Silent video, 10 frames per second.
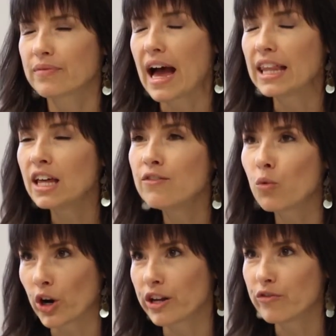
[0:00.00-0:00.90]
I love
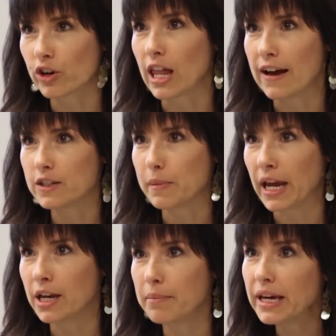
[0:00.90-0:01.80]
working for
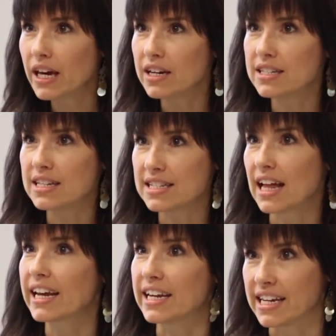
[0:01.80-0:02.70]
Lifespan because it's
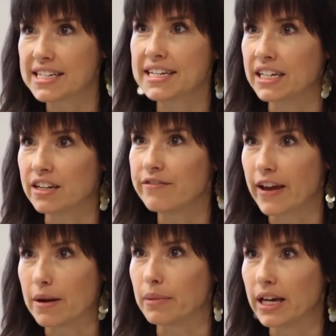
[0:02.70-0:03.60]
like an extended
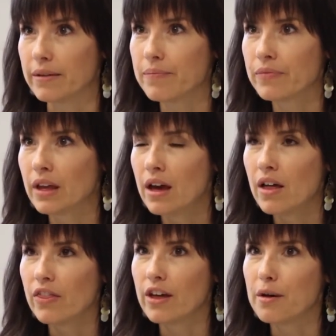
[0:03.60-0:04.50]
family.
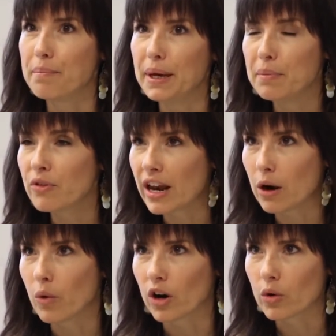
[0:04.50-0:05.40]
The people that
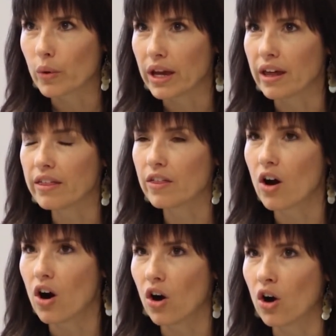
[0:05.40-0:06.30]
I work with
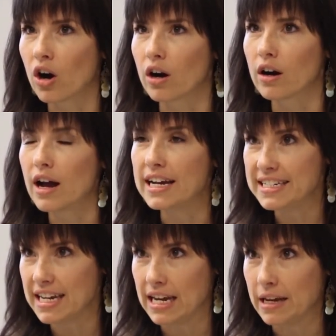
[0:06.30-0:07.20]
are a
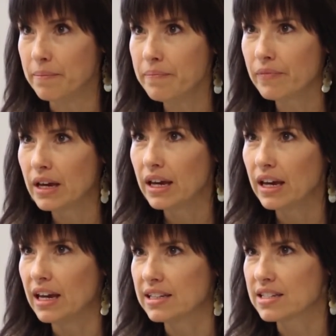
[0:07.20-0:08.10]
team.
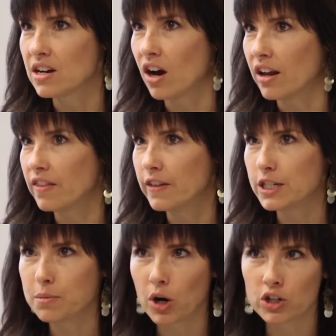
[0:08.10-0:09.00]
It's not
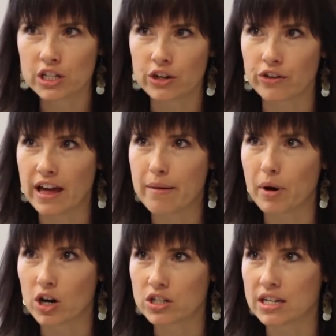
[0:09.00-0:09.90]
this person or that
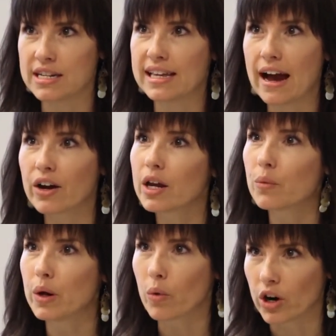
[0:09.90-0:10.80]
person. It's how can
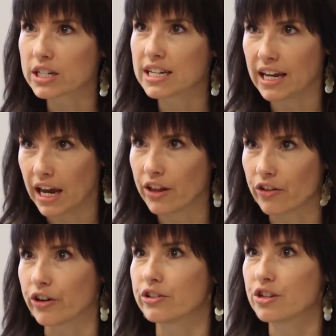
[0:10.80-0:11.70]
we work
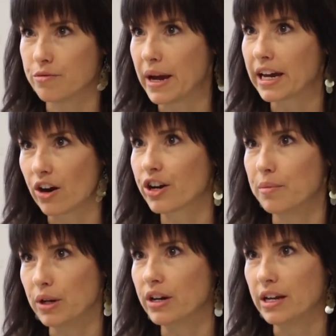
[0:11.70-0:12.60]
together to make our
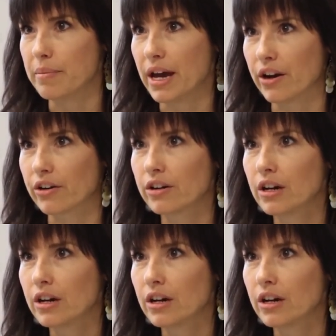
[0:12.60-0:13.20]
community better.